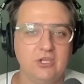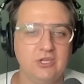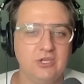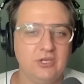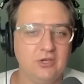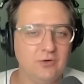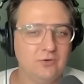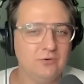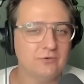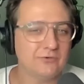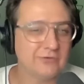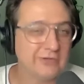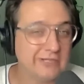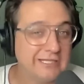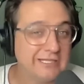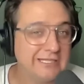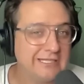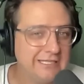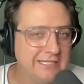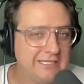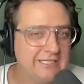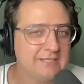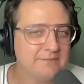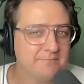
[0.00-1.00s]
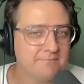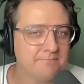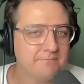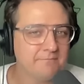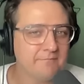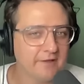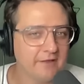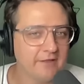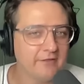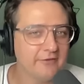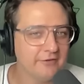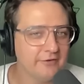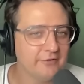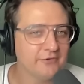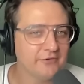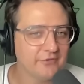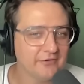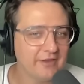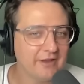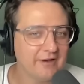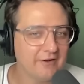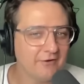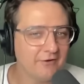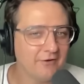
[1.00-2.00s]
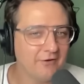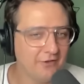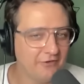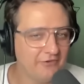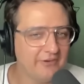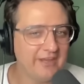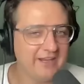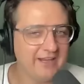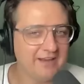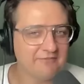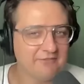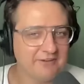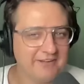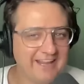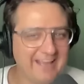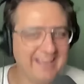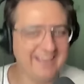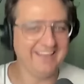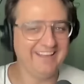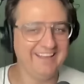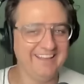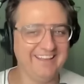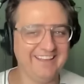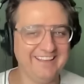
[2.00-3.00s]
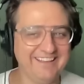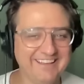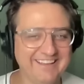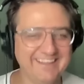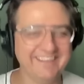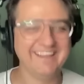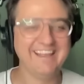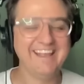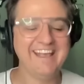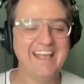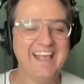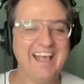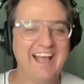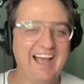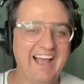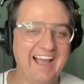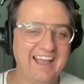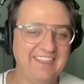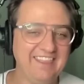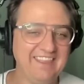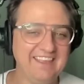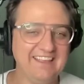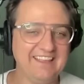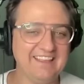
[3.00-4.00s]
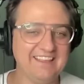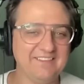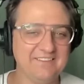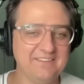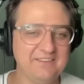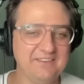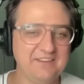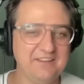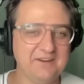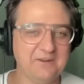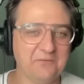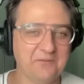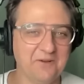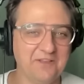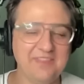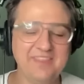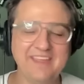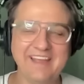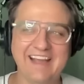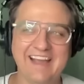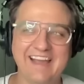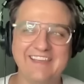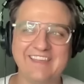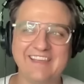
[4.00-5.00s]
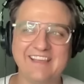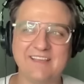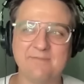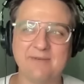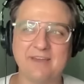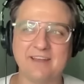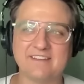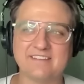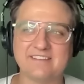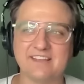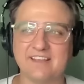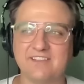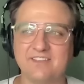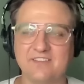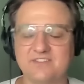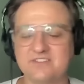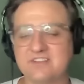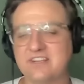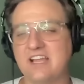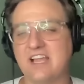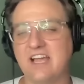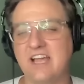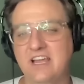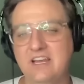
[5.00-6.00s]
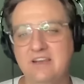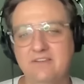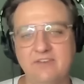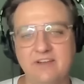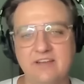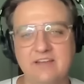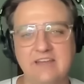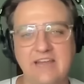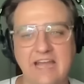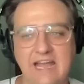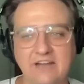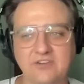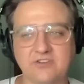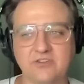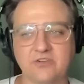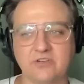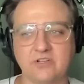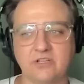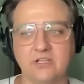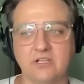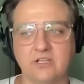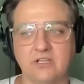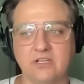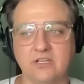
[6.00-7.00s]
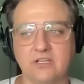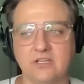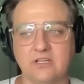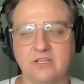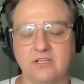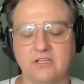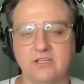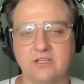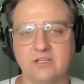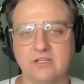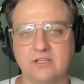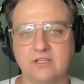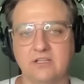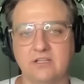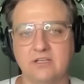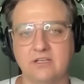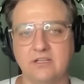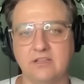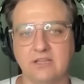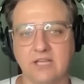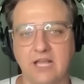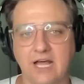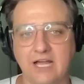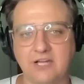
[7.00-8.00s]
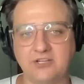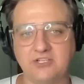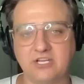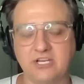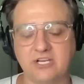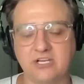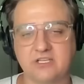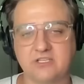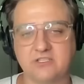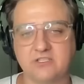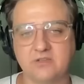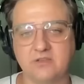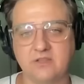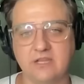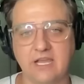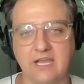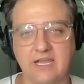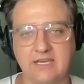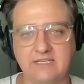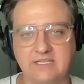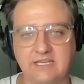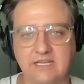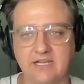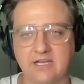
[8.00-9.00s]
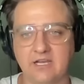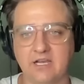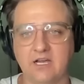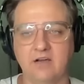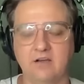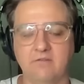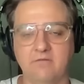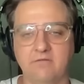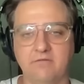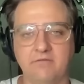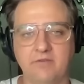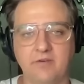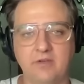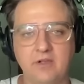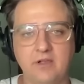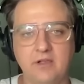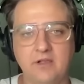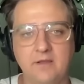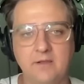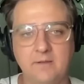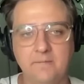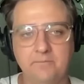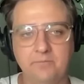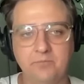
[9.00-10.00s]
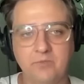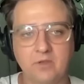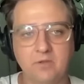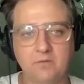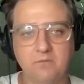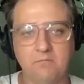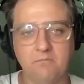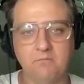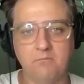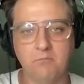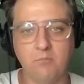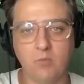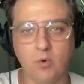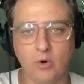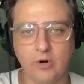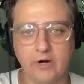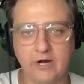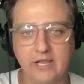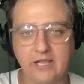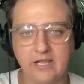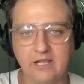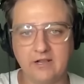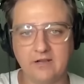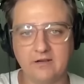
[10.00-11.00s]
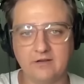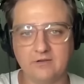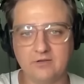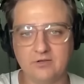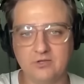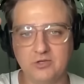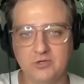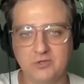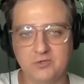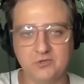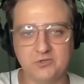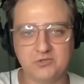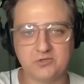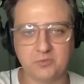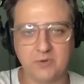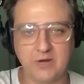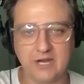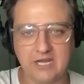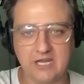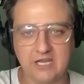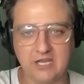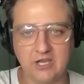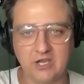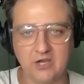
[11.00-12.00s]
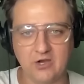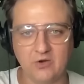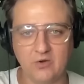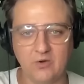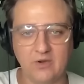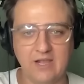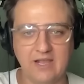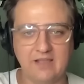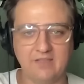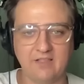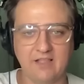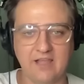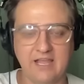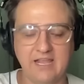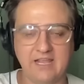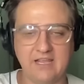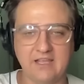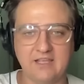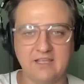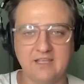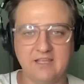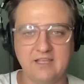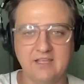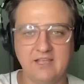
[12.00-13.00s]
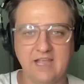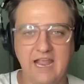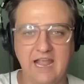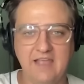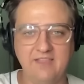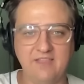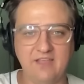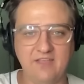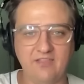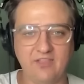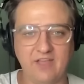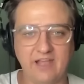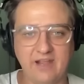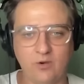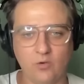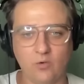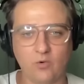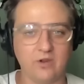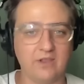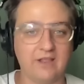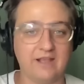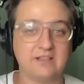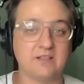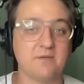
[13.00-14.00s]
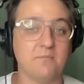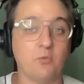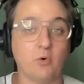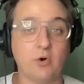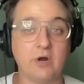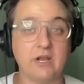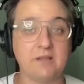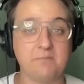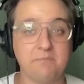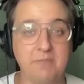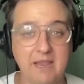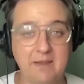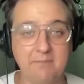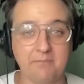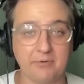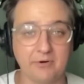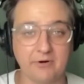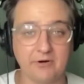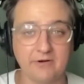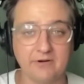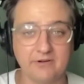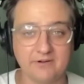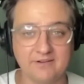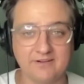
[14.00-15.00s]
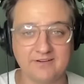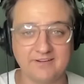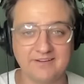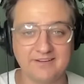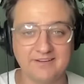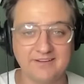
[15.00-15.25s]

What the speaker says: you don't really need to follow the news all day, every day. I think, one thing I think about is like, there's a kind of a natural logic to the idea of morning news radio and then the morning paper,